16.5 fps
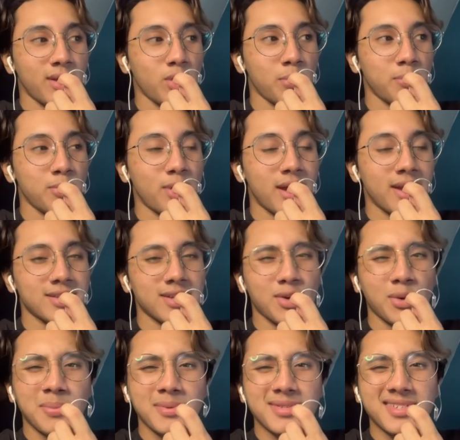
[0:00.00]
I hope
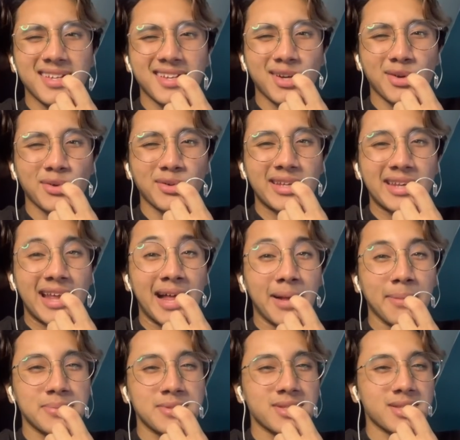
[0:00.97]
this skincare routine
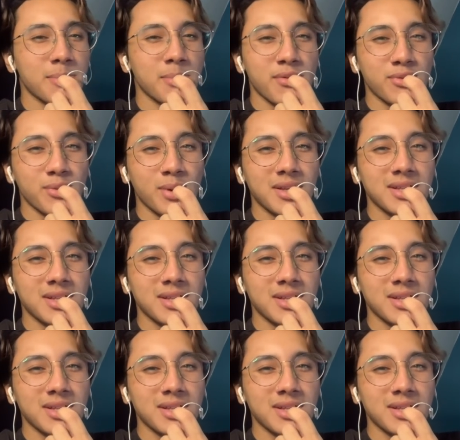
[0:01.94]
helps some of you,